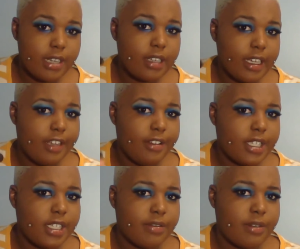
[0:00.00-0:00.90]
I don't like
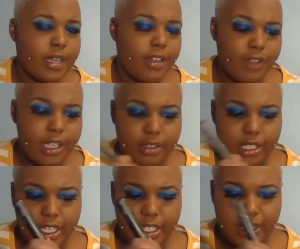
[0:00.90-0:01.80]
using this for my
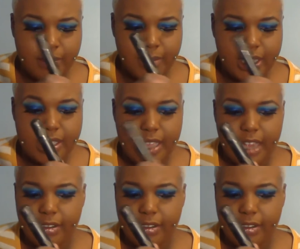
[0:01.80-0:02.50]
foundation because